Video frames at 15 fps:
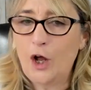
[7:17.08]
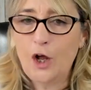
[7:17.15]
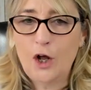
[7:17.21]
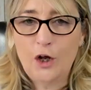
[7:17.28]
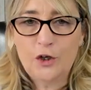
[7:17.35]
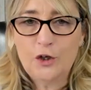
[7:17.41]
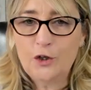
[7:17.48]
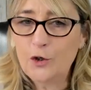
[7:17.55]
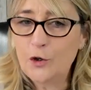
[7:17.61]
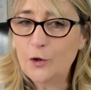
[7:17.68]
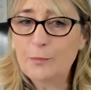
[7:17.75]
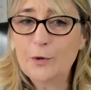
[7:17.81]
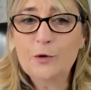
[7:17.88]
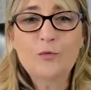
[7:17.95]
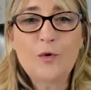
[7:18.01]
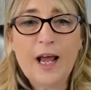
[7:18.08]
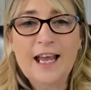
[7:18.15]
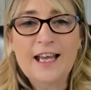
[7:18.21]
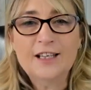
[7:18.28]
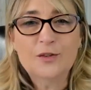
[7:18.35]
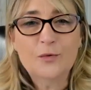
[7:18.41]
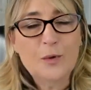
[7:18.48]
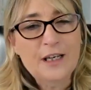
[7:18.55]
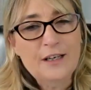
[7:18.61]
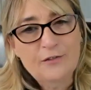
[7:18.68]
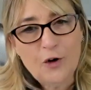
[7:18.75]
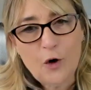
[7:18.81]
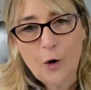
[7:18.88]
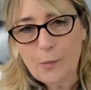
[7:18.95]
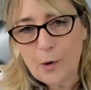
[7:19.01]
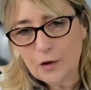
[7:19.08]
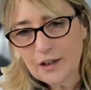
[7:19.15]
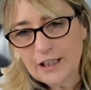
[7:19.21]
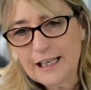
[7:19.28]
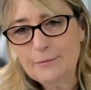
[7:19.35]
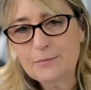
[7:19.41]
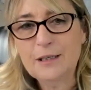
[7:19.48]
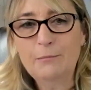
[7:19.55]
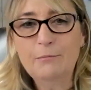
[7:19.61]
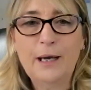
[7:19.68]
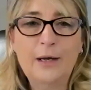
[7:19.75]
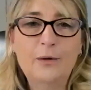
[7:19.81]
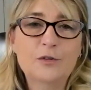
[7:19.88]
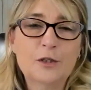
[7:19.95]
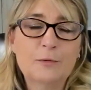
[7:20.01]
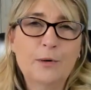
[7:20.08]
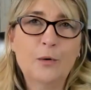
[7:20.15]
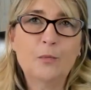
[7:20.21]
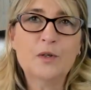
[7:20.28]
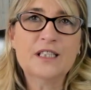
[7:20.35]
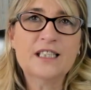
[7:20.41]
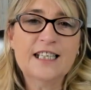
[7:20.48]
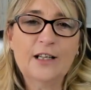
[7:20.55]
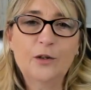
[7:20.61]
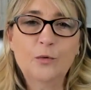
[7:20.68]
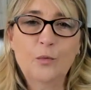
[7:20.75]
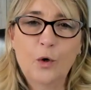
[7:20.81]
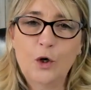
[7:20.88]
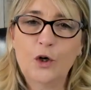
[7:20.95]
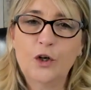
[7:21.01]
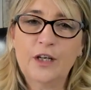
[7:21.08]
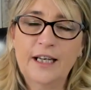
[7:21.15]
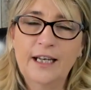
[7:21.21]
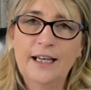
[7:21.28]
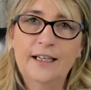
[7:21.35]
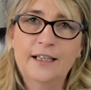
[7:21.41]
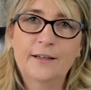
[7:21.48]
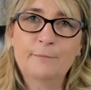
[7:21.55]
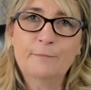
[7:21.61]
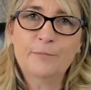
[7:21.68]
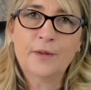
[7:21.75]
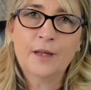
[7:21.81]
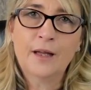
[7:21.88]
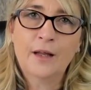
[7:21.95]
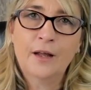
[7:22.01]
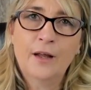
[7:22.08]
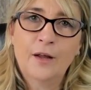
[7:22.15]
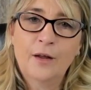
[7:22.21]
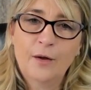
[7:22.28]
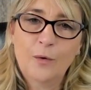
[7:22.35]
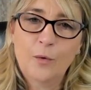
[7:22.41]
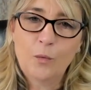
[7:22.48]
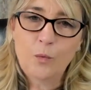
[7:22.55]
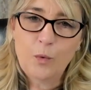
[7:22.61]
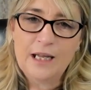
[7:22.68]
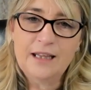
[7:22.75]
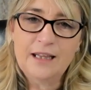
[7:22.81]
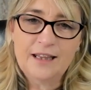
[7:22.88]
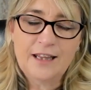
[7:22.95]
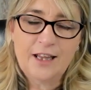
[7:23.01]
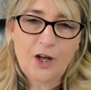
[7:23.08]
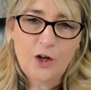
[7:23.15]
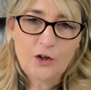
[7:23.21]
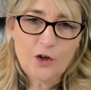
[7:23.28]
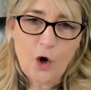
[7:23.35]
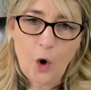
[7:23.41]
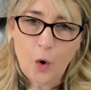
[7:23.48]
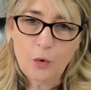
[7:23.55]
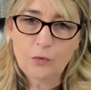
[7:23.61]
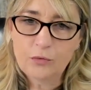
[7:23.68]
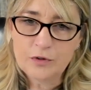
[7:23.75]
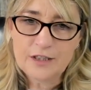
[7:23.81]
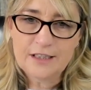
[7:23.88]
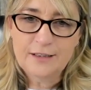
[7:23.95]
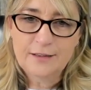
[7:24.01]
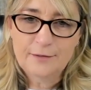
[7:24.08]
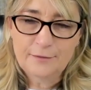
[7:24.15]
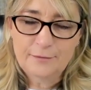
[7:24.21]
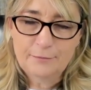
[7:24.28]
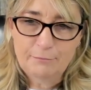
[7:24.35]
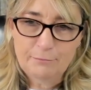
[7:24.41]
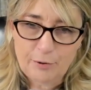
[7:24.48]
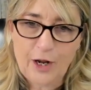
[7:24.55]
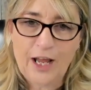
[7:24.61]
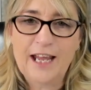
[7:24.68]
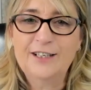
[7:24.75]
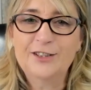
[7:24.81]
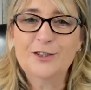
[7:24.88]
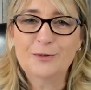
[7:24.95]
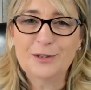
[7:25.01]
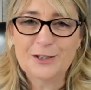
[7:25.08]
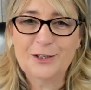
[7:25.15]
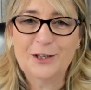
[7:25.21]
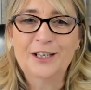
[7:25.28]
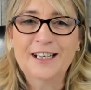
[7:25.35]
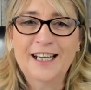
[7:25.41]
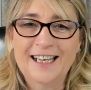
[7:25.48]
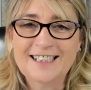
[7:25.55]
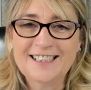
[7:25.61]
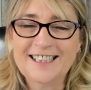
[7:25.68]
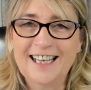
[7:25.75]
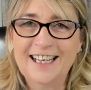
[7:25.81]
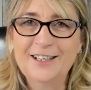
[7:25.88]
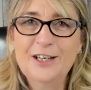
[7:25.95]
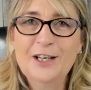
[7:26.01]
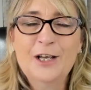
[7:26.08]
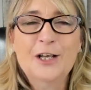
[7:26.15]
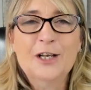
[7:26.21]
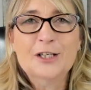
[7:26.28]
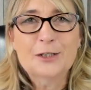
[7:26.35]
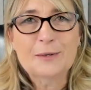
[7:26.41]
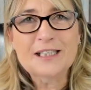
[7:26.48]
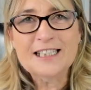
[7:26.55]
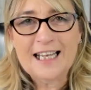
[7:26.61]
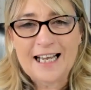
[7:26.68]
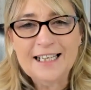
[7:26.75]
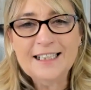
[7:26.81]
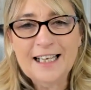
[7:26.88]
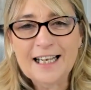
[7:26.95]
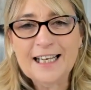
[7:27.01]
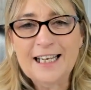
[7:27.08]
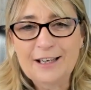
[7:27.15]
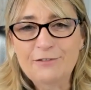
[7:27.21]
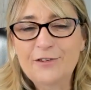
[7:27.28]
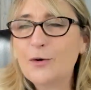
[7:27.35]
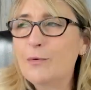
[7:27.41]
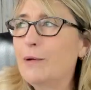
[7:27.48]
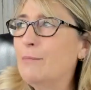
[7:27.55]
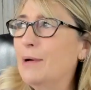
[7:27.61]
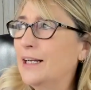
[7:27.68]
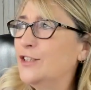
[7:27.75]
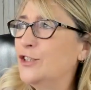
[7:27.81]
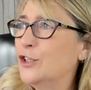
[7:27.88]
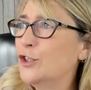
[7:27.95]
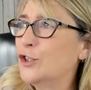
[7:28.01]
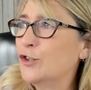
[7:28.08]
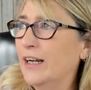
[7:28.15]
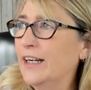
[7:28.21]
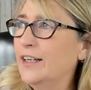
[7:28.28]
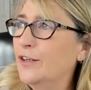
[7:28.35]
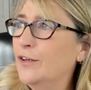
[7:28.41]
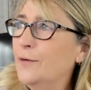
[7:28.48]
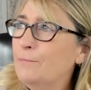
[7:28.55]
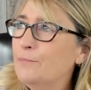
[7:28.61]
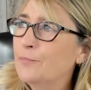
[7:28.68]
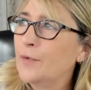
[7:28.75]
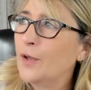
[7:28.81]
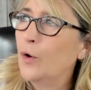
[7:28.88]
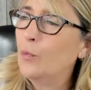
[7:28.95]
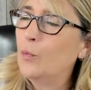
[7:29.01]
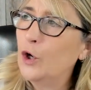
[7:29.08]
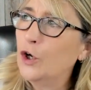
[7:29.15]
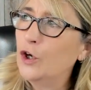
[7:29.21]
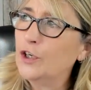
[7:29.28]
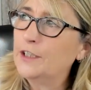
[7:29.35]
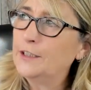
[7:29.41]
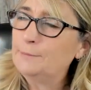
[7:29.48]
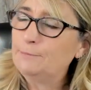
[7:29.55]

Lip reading: a human race, we've come on leaps and bounds, but we're still working with an old brain to a certain extent. So it's kind of like if you imagine trying to work